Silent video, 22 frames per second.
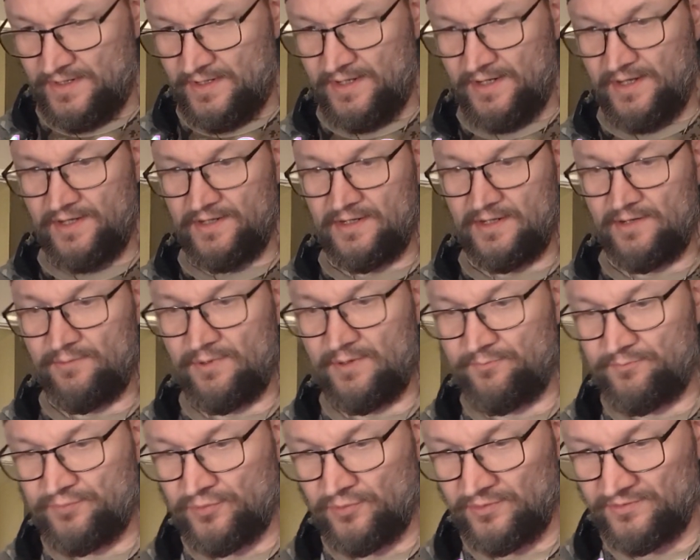And I
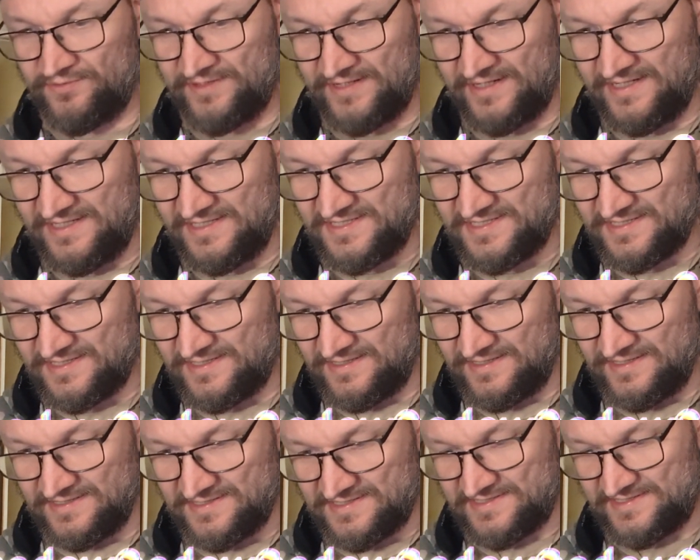will pull this
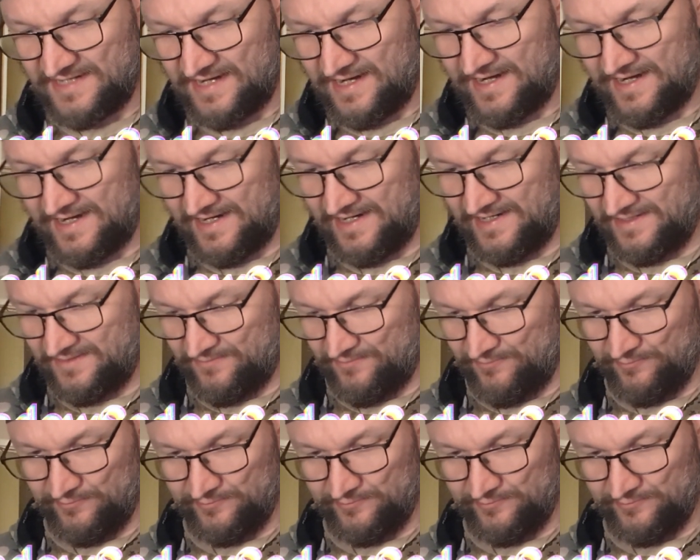aside.